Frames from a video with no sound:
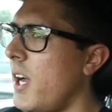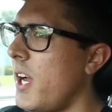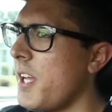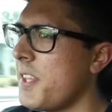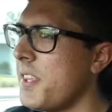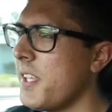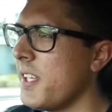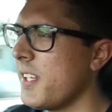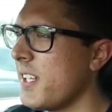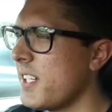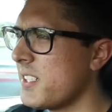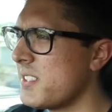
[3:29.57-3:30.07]
I
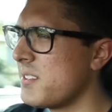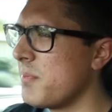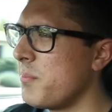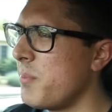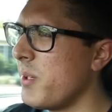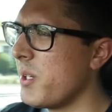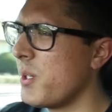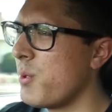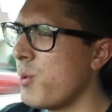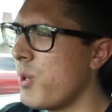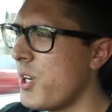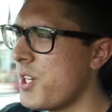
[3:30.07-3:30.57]
think that's a
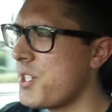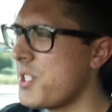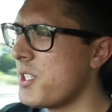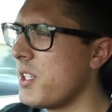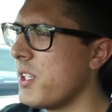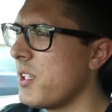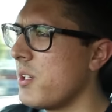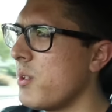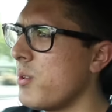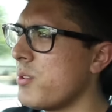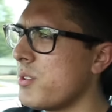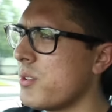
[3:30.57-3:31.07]
big question
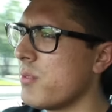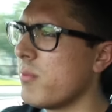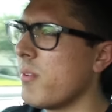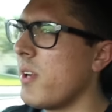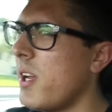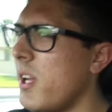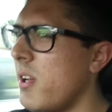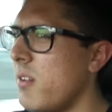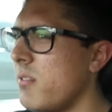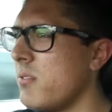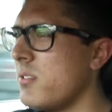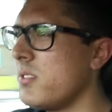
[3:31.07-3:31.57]
that goes
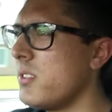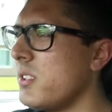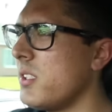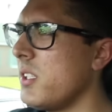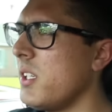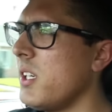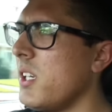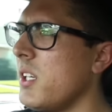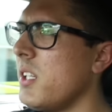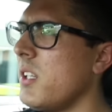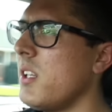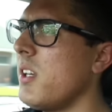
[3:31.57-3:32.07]
around
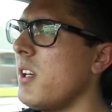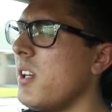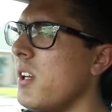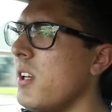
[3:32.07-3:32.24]
in